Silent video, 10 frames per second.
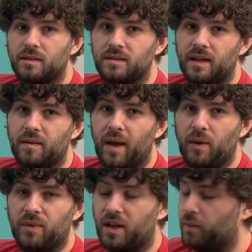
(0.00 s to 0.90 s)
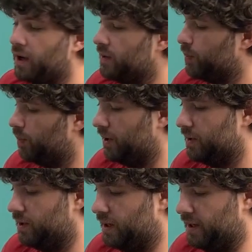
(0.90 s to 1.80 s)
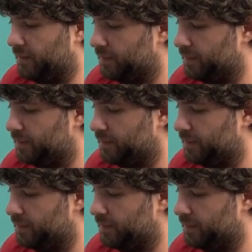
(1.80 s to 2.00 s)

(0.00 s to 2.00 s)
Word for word: SATA bandwidth anyway, but uh,